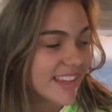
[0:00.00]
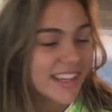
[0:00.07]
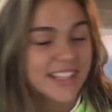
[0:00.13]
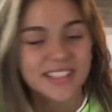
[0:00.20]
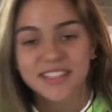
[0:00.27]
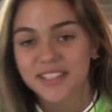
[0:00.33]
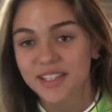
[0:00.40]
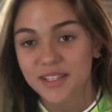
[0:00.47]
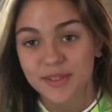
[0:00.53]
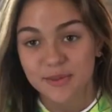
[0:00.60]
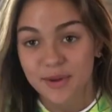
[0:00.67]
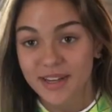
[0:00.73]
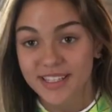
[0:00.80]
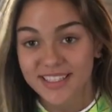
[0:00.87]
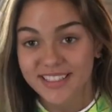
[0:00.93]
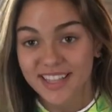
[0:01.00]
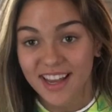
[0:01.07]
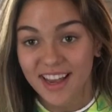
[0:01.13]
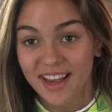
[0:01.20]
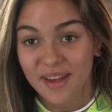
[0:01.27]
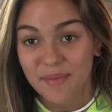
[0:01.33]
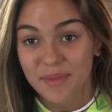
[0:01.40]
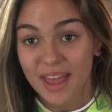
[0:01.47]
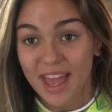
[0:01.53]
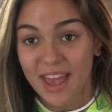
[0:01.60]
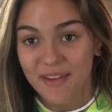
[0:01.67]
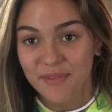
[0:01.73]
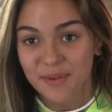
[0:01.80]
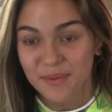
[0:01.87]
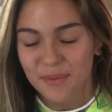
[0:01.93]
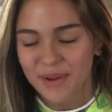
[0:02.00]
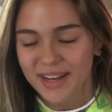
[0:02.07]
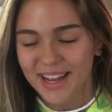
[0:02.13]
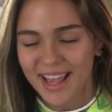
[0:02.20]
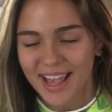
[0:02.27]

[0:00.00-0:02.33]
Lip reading: It's the dreaded time that everyone